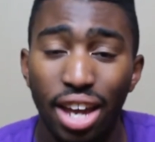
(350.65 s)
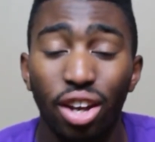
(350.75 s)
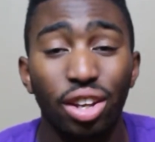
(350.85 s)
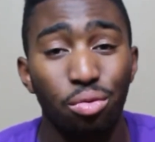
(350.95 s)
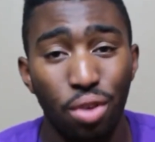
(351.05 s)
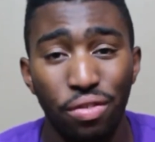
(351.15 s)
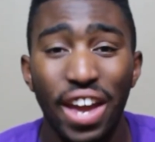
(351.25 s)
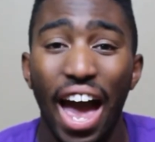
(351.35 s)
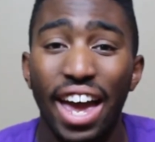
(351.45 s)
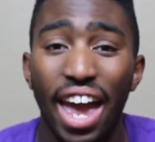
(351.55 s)
and on the very
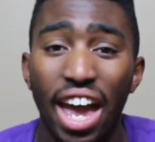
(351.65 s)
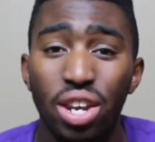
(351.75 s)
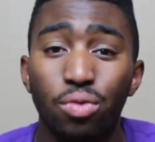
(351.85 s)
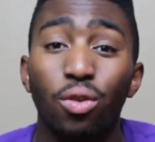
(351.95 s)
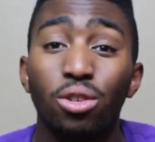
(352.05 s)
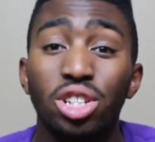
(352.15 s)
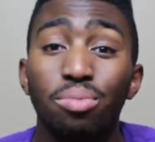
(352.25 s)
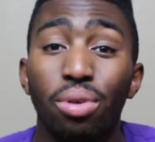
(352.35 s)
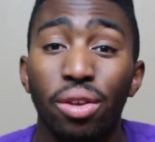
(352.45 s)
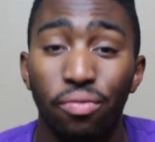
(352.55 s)
high end,
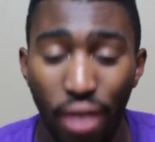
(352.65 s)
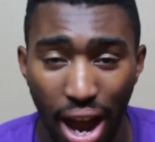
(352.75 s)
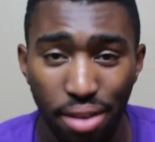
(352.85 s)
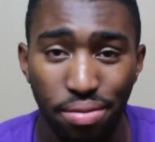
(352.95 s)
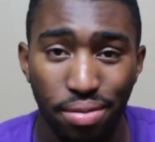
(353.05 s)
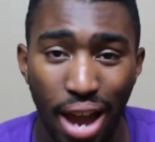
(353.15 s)
14.5